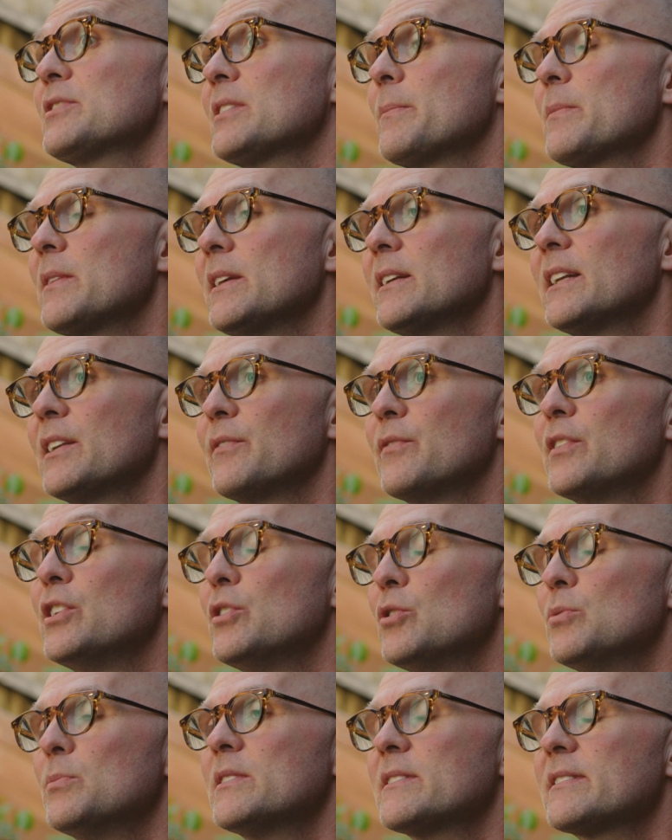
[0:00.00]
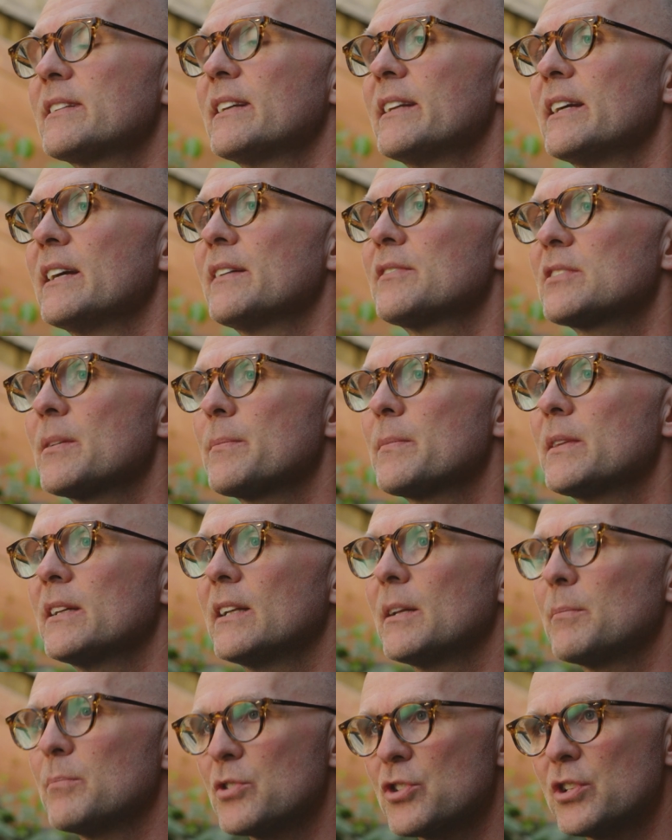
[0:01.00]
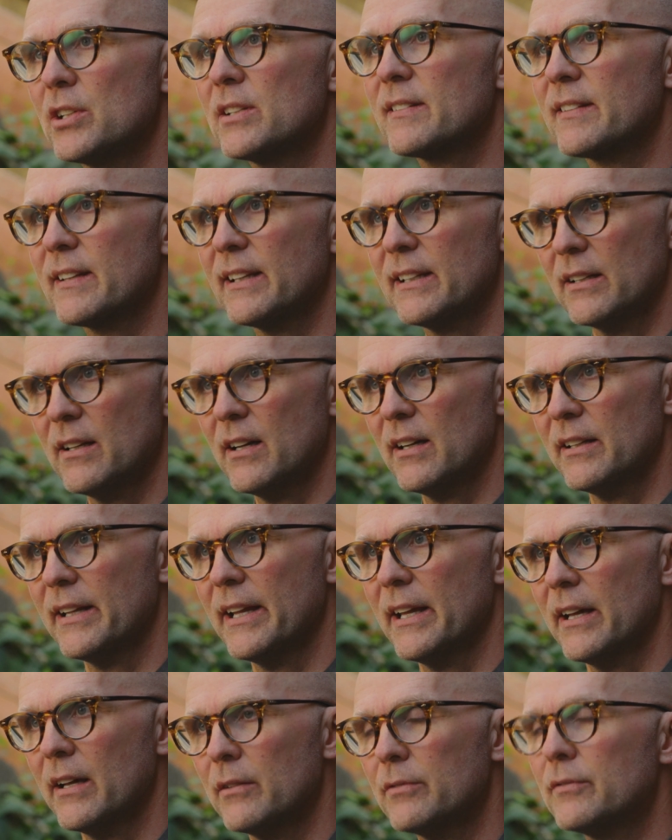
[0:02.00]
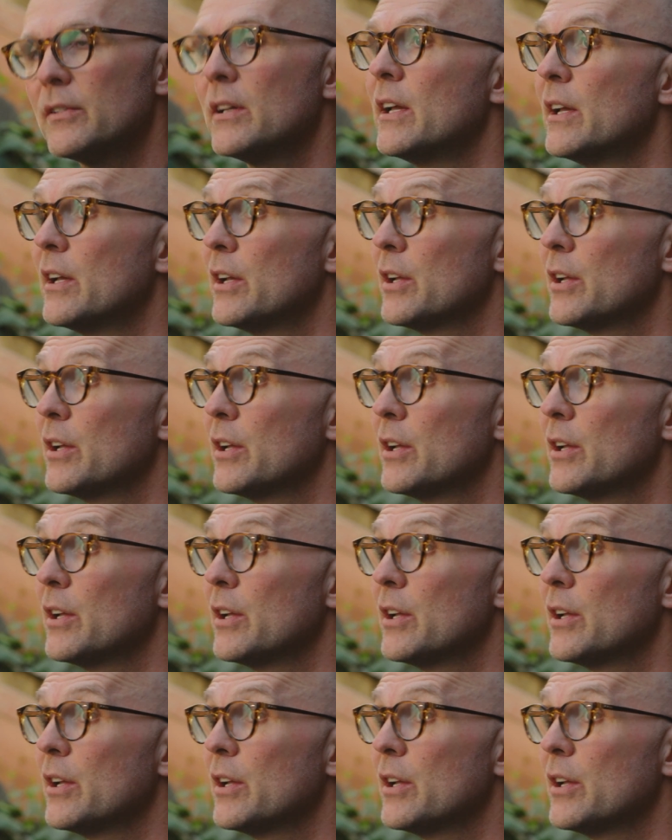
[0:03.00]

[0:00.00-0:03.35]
something, that we humans can have something that machines cannot have